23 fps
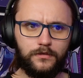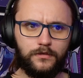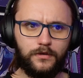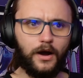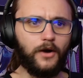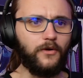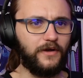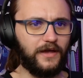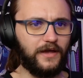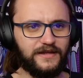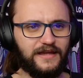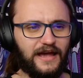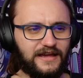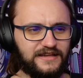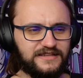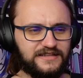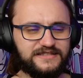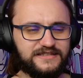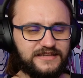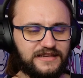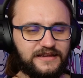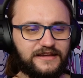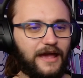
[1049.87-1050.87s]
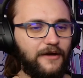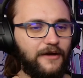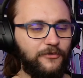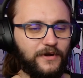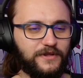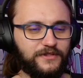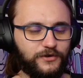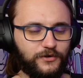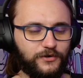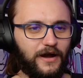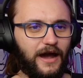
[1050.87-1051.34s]
Okay, yeah, it's
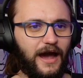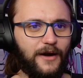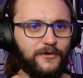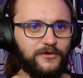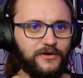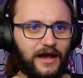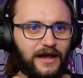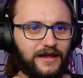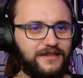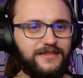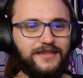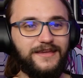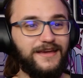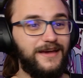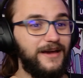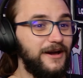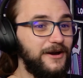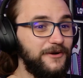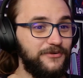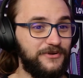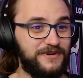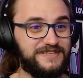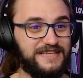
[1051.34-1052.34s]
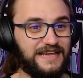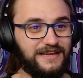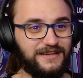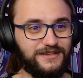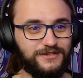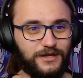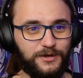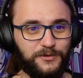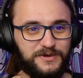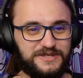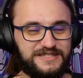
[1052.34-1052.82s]
halfway through. For a second
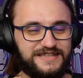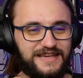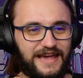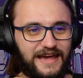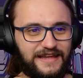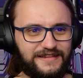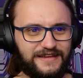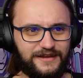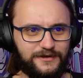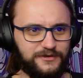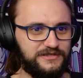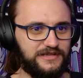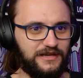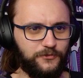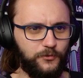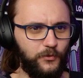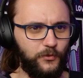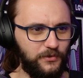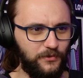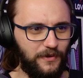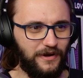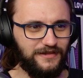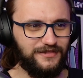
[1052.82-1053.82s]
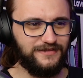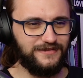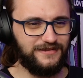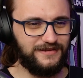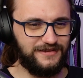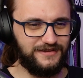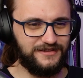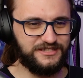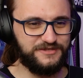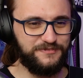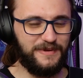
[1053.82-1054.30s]
I thought it was the ending and I was like, wait, what?
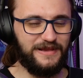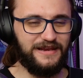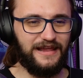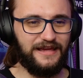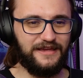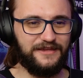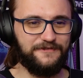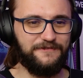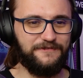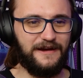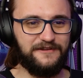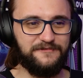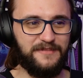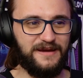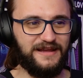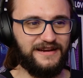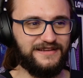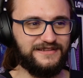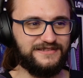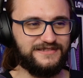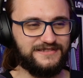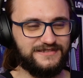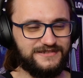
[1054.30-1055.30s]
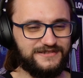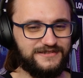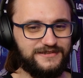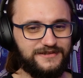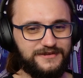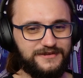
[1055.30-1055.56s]
It's been like 5 minutes.